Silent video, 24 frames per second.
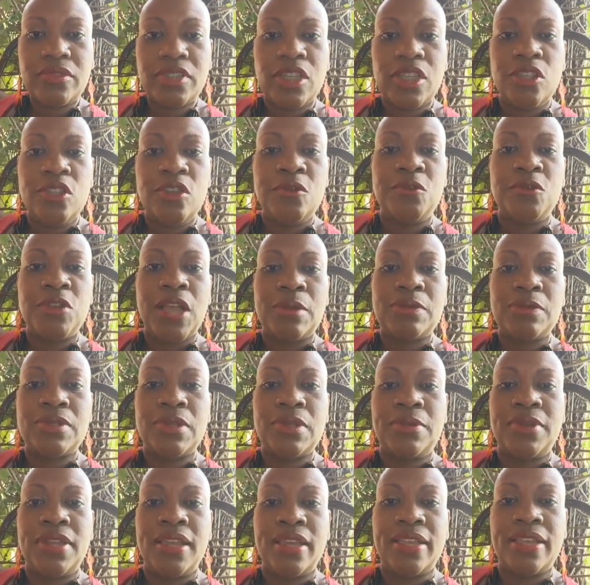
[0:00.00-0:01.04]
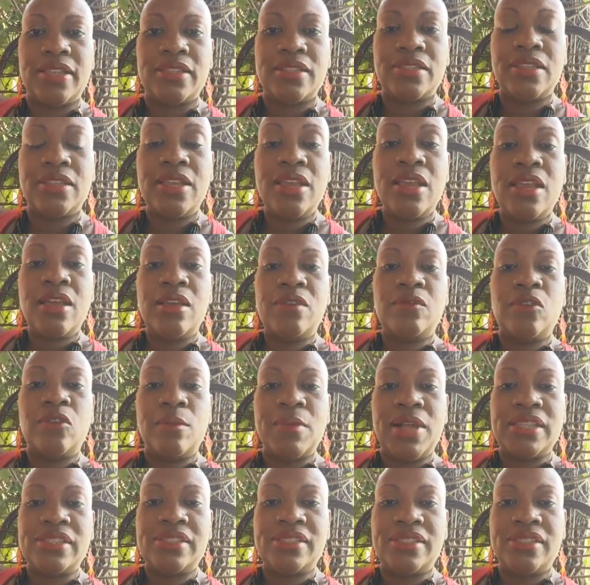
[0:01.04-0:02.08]
you dropped some nuggets. For
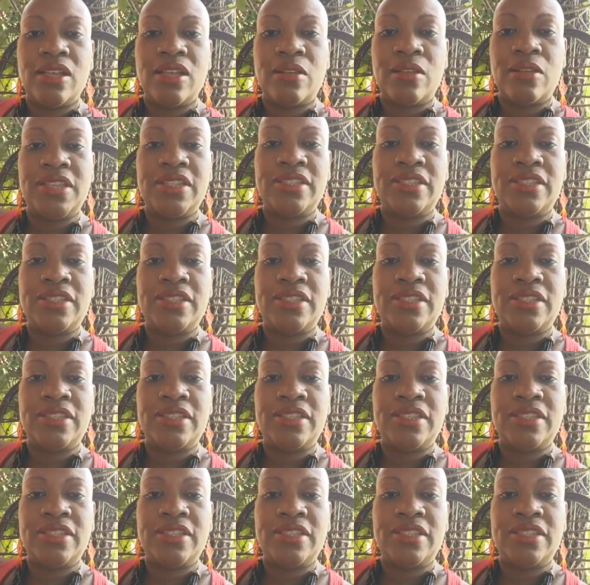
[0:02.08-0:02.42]
myself,